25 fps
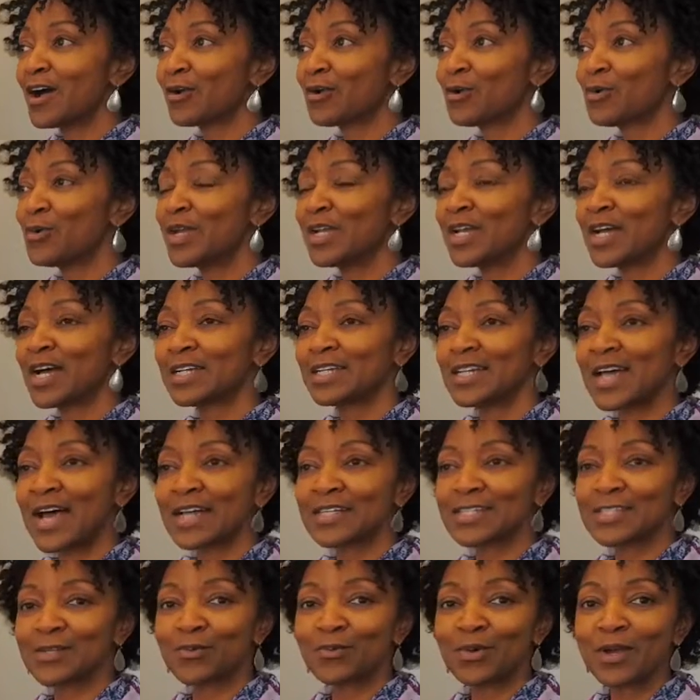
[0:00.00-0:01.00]
Queen
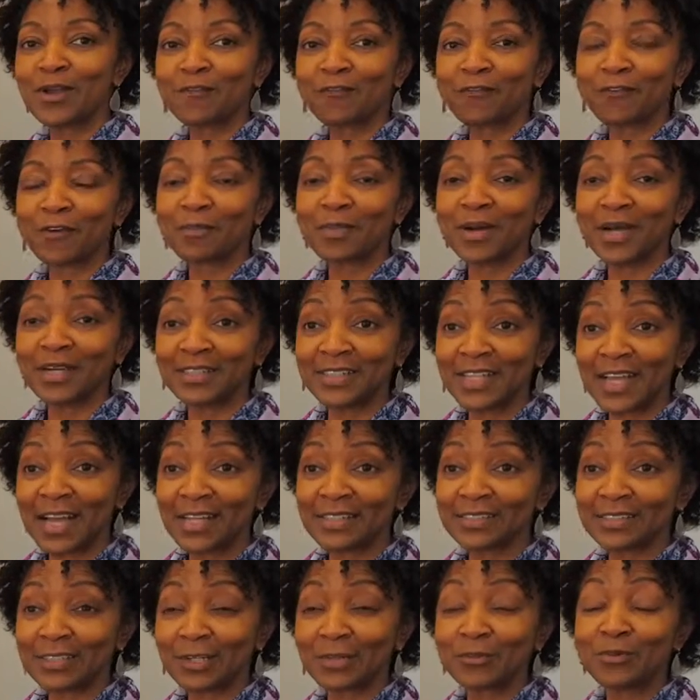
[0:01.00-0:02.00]
Hadassah went from
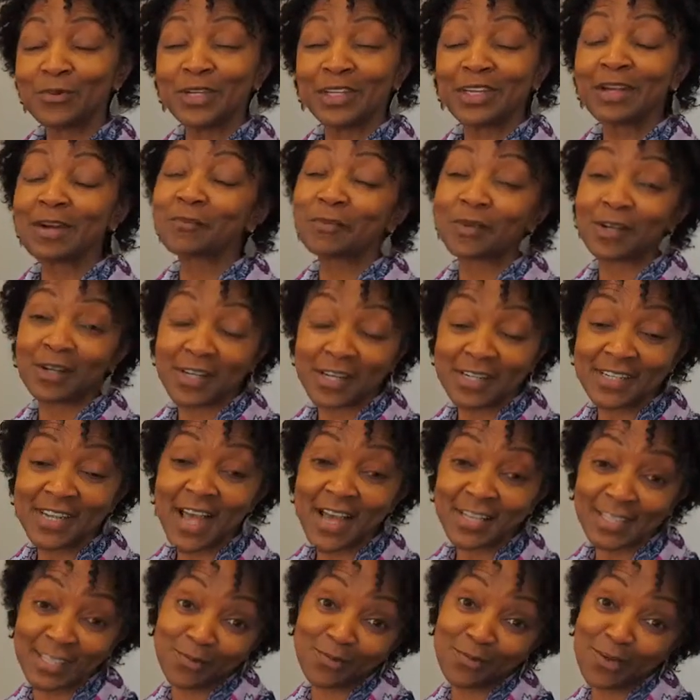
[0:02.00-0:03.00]

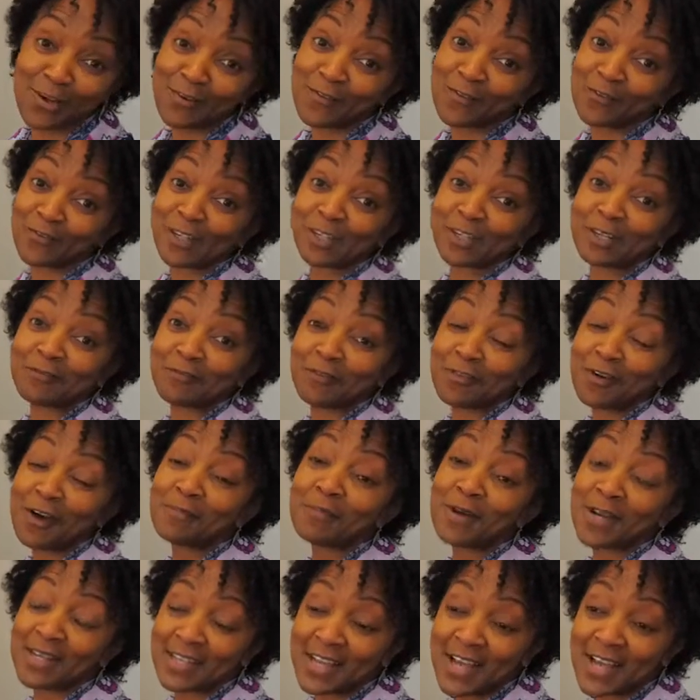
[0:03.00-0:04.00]
Hadassah went
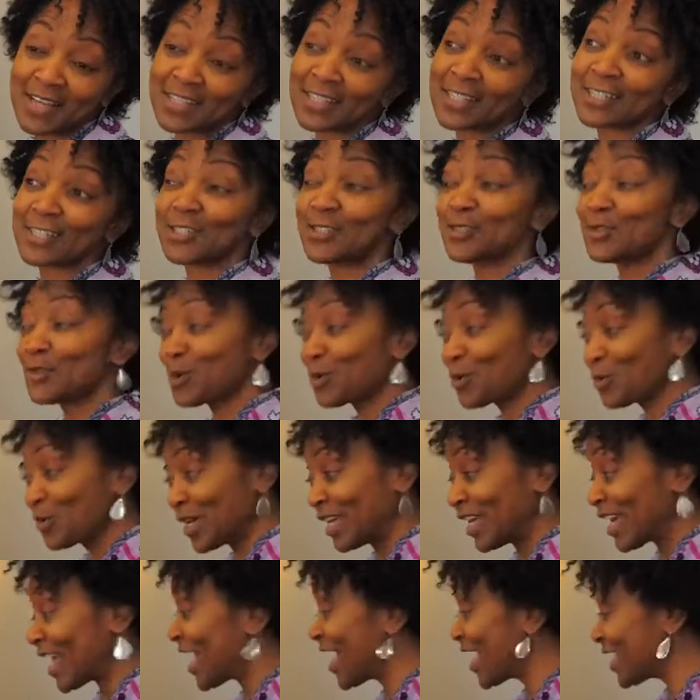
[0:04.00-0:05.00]
from Hadassah to
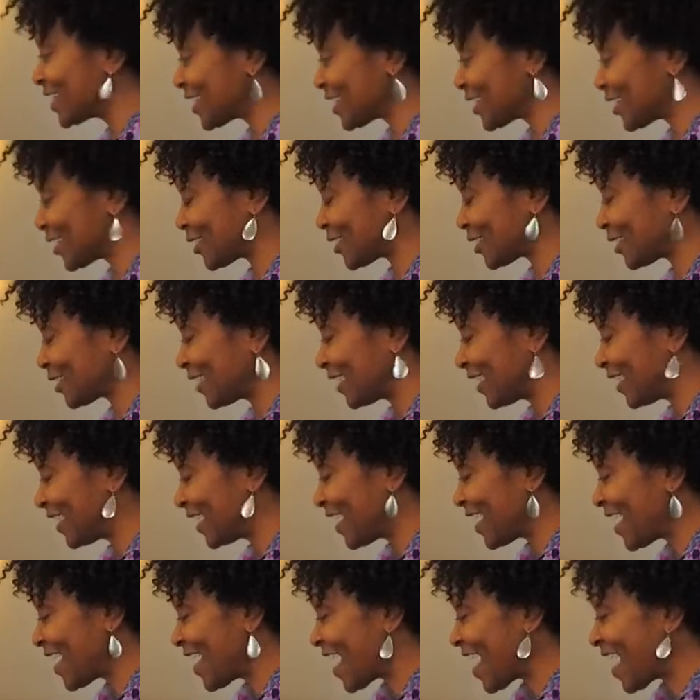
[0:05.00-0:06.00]
Queen Esther.
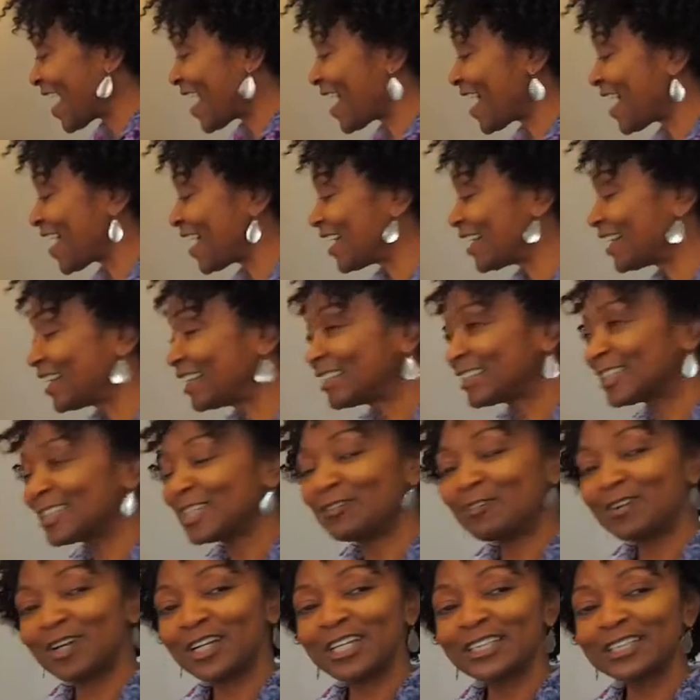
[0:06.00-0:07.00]
And
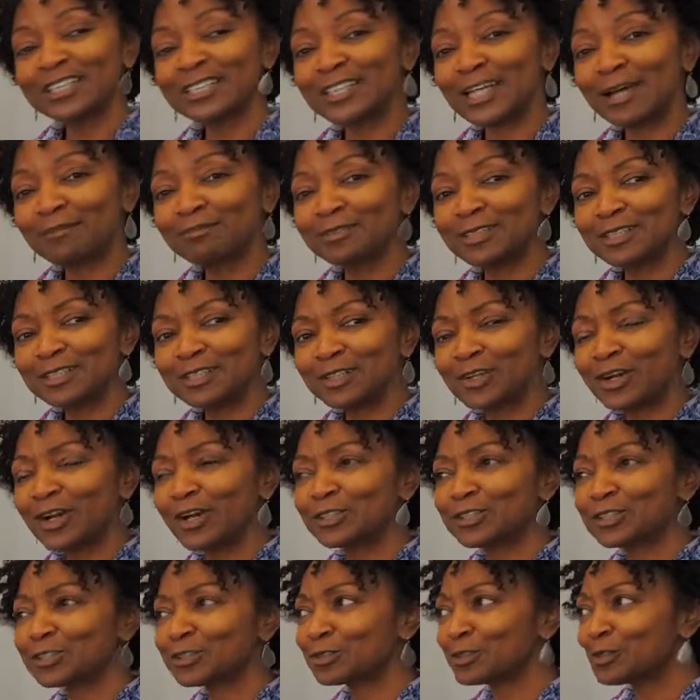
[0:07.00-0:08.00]
she really stepped into
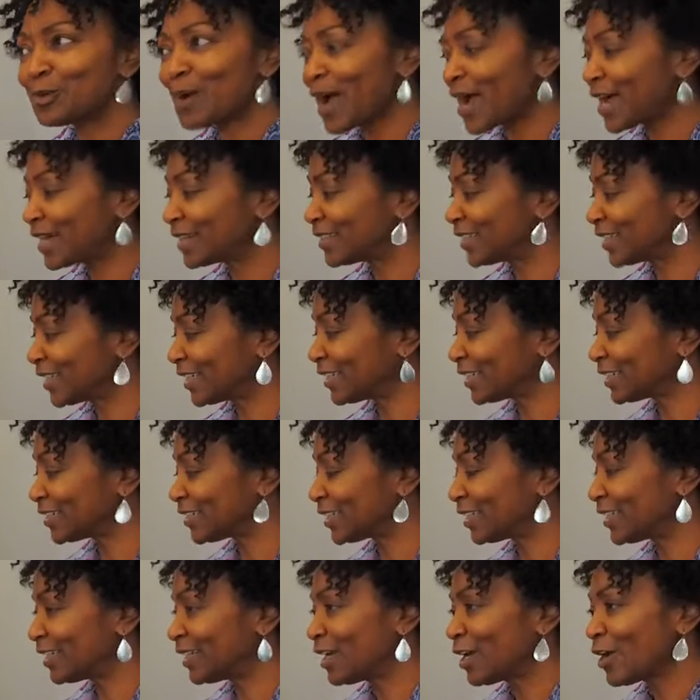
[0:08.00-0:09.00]
her true
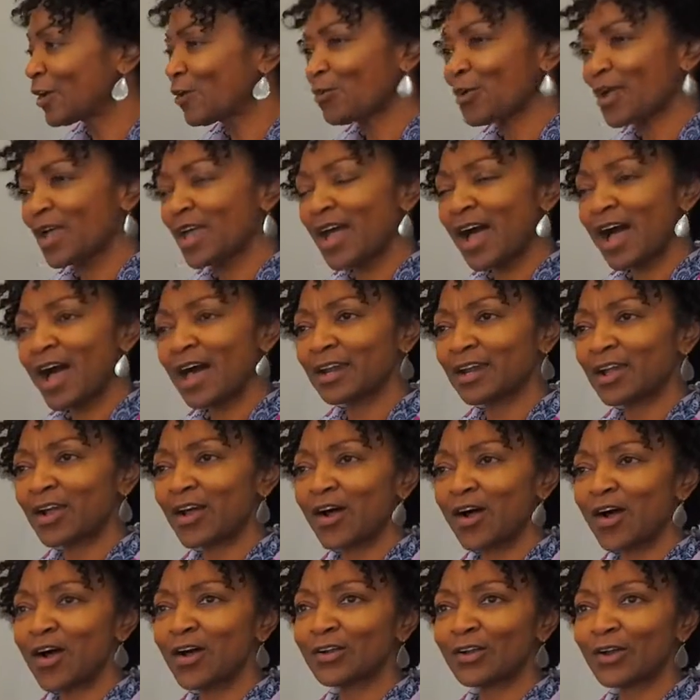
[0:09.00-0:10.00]
identity when God
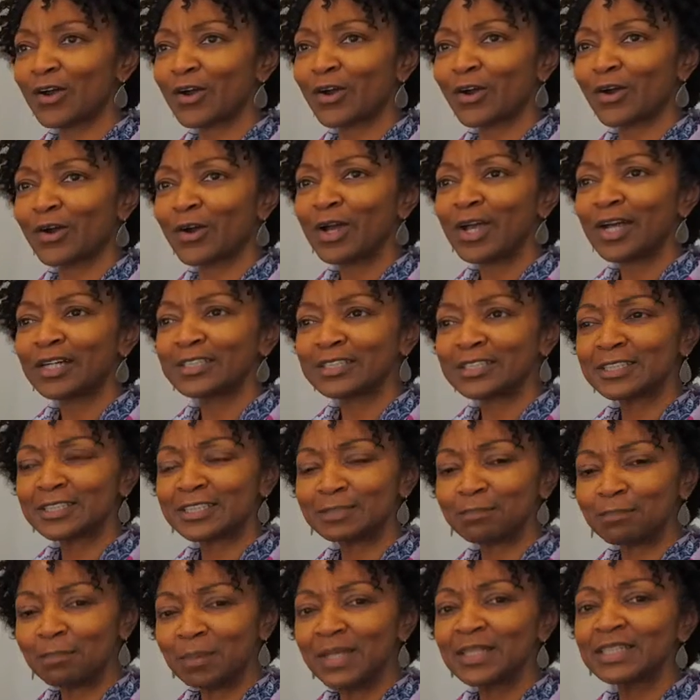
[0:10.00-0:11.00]
called her to
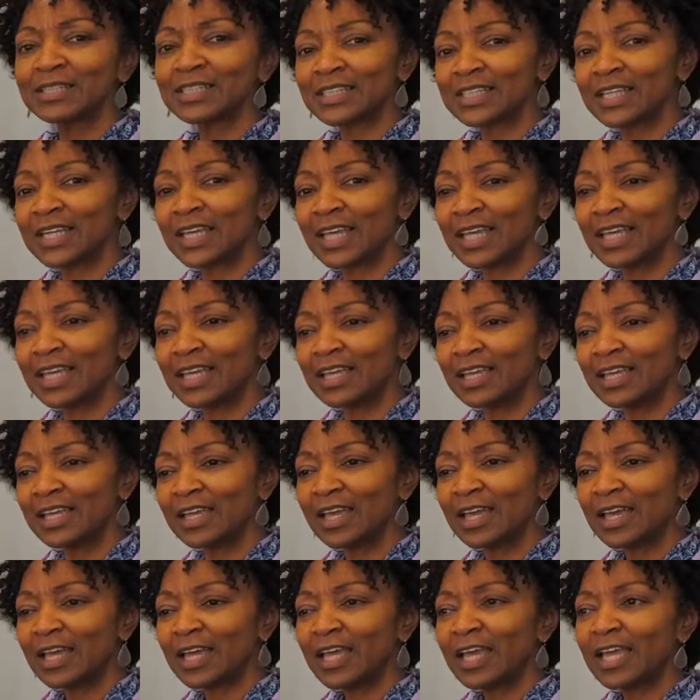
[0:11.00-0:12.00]
speak to the king
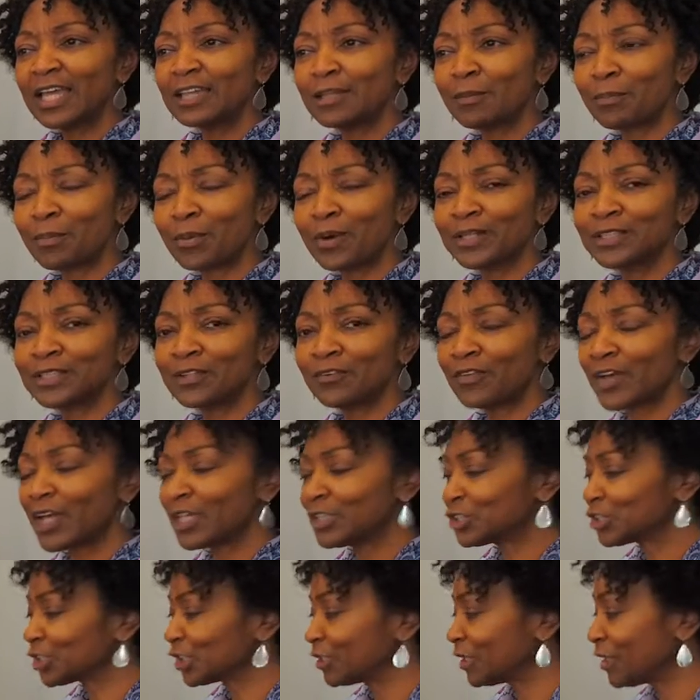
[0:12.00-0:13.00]
in the
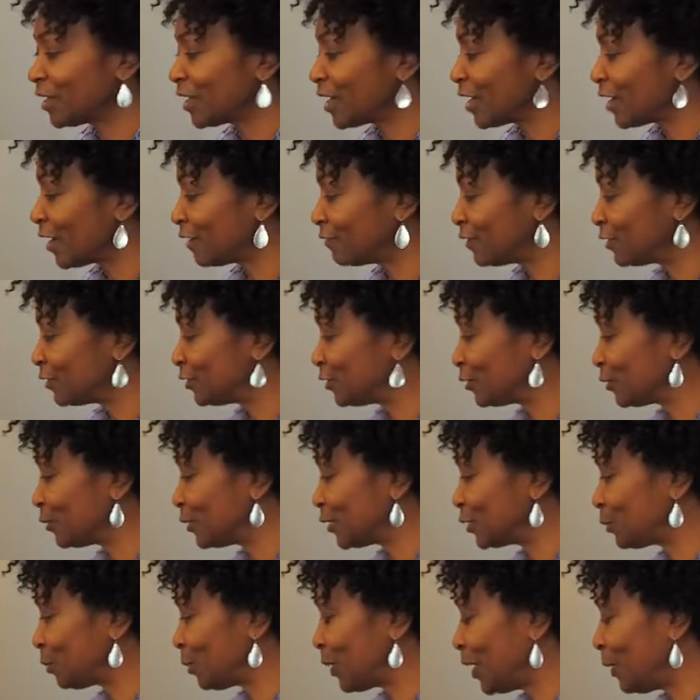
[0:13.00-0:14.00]
preservation of the
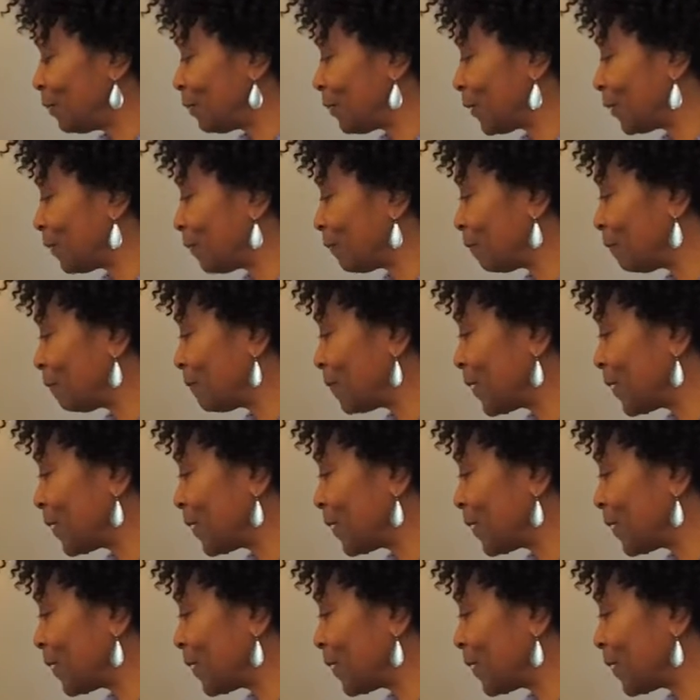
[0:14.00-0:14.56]
Jewish people.